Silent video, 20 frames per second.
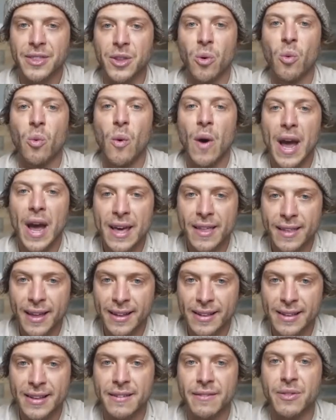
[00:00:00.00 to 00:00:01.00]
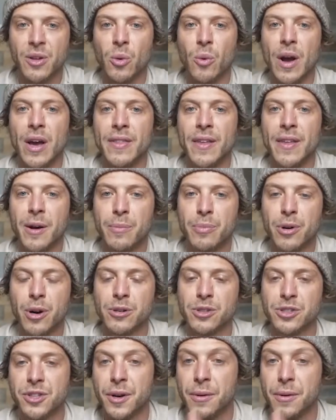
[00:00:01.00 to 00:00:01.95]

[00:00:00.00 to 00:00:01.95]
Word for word: way they live the way they approach their